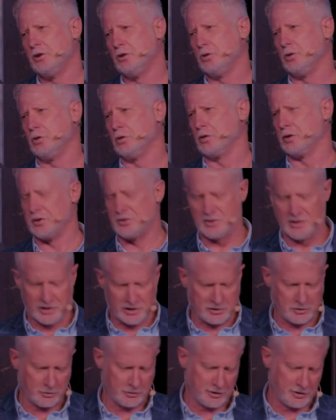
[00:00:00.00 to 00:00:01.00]

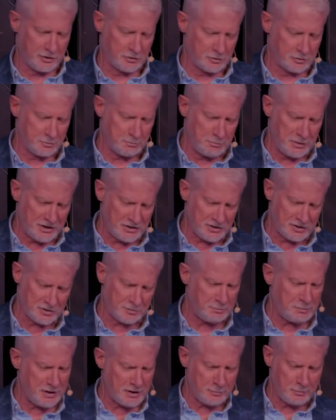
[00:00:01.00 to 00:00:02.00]
organizational leaders, business,
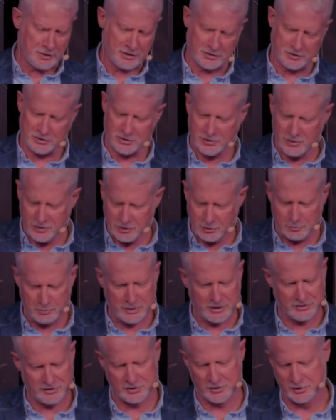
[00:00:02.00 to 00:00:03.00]
big business, little
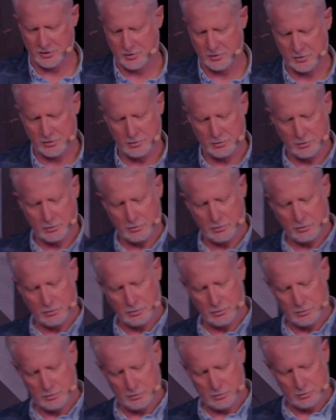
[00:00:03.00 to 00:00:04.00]
business,
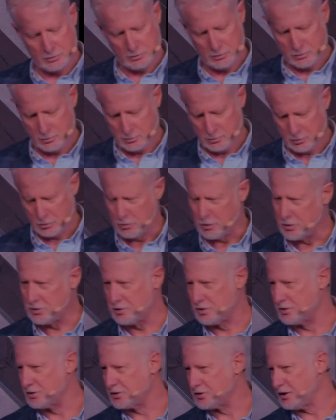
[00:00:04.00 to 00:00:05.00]

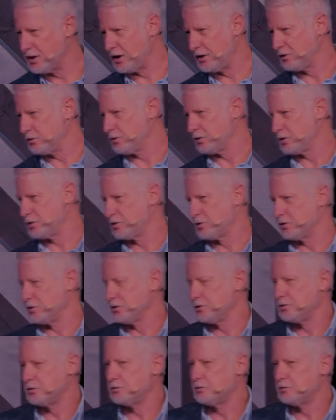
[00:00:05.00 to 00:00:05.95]
Christians, non Christians,